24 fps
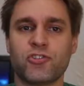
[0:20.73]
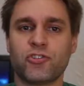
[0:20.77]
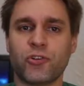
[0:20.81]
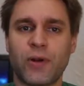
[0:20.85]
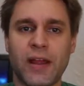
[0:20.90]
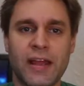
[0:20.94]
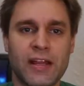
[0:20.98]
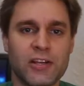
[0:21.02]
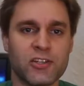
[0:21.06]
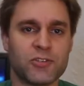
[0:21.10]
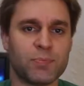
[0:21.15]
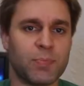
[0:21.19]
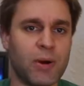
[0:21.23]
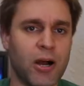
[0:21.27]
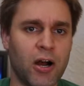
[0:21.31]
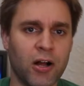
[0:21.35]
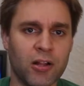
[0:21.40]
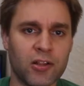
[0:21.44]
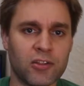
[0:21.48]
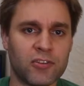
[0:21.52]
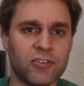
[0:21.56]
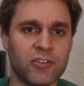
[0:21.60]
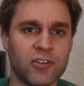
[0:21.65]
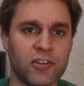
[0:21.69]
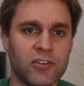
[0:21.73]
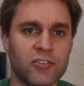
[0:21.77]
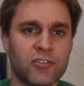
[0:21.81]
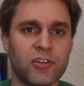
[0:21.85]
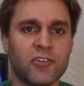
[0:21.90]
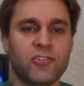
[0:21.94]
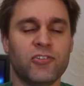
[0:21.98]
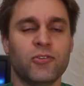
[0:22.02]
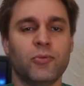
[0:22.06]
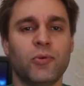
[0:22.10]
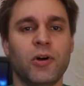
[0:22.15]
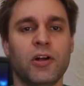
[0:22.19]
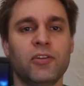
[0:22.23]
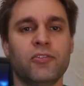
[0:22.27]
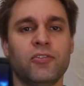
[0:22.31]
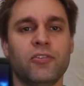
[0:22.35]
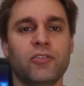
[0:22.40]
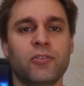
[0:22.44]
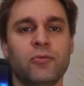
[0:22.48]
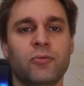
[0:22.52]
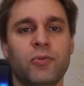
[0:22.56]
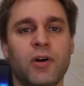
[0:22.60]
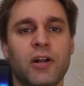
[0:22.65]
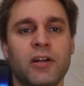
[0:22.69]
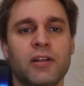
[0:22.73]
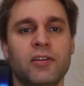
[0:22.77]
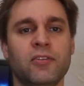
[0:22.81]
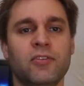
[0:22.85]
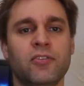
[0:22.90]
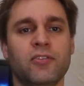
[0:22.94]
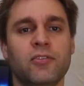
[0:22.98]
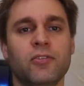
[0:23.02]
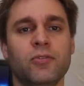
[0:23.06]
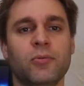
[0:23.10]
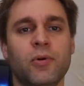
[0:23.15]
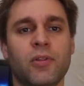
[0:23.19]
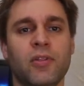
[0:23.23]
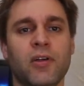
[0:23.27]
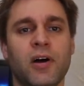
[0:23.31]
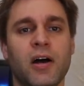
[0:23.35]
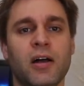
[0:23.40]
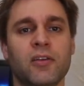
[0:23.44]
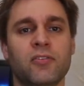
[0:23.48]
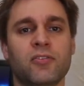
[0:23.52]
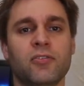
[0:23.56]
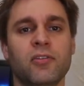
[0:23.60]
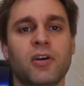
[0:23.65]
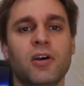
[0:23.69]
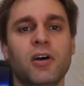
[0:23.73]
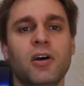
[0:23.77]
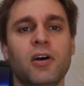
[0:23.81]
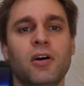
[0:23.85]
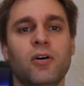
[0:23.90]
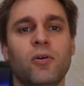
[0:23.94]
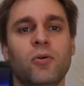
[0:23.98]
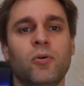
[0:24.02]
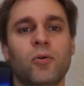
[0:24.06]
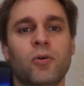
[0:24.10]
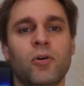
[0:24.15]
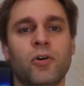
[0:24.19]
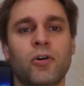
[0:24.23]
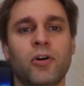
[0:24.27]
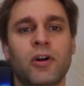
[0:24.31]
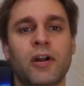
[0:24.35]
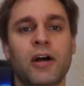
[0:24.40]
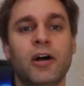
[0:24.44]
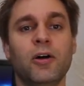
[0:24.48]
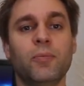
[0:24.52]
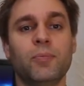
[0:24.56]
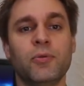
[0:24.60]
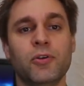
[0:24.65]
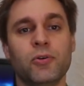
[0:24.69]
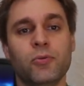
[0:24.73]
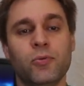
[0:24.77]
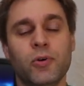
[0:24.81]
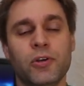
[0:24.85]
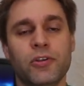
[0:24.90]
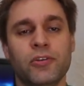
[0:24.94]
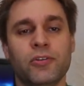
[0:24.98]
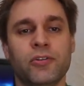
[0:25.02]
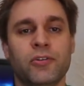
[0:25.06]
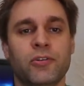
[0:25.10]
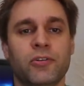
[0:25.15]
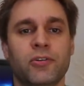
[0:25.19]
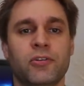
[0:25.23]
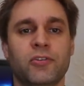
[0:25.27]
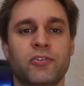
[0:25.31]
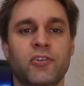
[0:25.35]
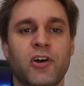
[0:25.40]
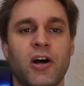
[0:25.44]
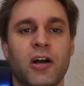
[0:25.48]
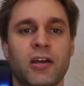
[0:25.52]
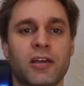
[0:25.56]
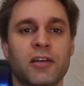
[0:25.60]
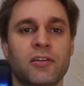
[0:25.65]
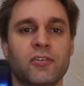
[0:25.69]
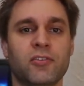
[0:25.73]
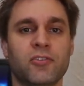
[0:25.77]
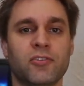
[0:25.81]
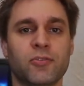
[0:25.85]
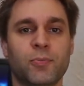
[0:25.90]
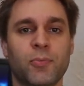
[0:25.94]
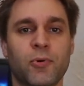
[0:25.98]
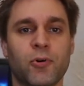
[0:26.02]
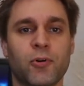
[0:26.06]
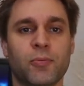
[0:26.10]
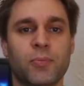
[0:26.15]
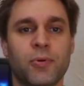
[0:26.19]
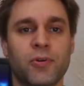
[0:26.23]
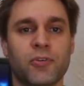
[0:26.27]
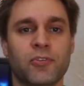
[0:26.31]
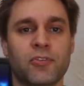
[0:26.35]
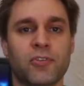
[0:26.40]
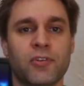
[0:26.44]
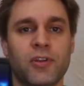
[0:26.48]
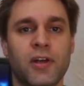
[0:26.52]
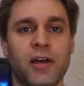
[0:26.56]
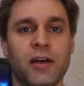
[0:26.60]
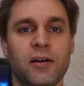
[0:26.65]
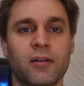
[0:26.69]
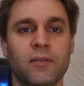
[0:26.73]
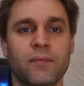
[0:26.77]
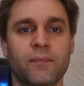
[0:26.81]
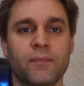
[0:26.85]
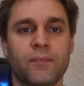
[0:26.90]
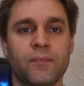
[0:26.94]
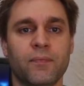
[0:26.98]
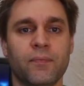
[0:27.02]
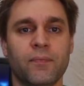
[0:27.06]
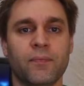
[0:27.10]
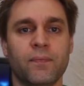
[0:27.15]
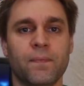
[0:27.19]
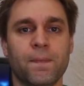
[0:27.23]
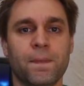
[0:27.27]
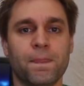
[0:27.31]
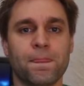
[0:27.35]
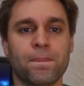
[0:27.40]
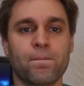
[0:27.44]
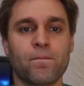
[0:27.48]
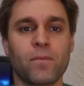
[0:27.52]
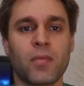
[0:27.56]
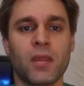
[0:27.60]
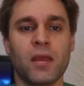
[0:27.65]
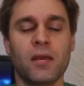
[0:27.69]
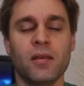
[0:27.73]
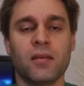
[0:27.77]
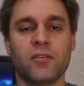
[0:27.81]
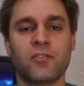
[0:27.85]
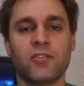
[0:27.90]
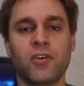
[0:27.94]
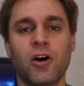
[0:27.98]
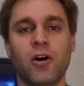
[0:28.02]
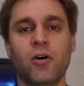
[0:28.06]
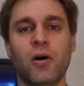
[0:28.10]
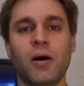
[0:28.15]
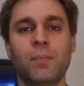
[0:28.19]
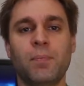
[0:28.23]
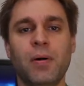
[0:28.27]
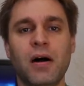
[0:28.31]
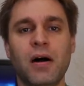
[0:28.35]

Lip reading: strange policies that you run into with us, or help you when you're talking to support personnel. So a